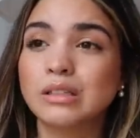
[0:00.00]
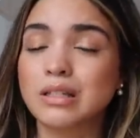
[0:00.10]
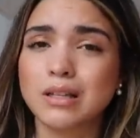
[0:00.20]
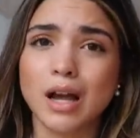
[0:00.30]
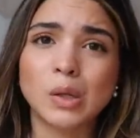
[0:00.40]

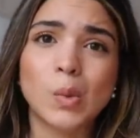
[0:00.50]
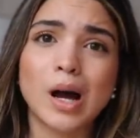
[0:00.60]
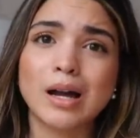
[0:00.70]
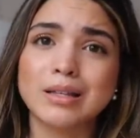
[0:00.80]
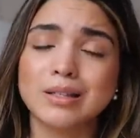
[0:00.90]
Design
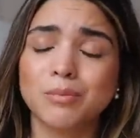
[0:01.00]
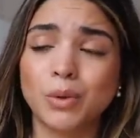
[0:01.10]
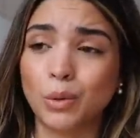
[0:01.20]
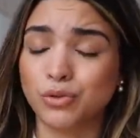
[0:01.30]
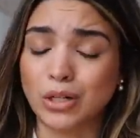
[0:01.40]
wise,
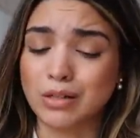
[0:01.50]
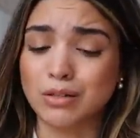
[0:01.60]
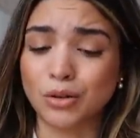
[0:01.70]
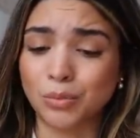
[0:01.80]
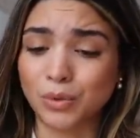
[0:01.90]
both
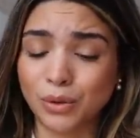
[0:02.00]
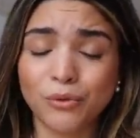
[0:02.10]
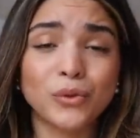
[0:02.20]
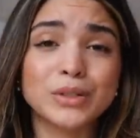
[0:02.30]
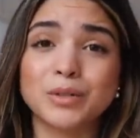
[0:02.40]
dresses are
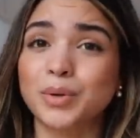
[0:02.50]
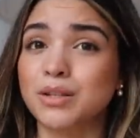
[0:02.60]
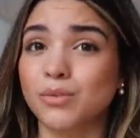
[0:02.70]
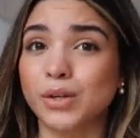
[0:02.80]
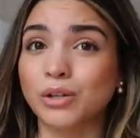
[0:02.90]
beautiful. It
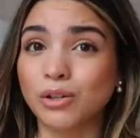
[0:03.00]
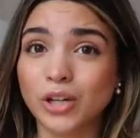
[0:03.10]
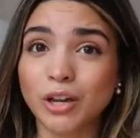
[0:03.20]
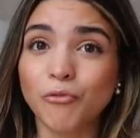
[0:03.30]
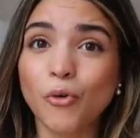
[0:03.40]
depends on what you're
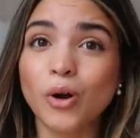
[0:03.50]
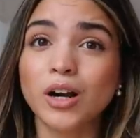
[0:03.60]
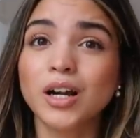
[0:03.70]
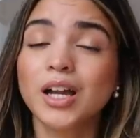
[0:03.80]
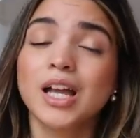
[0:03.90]
looking
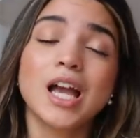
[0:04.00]
for.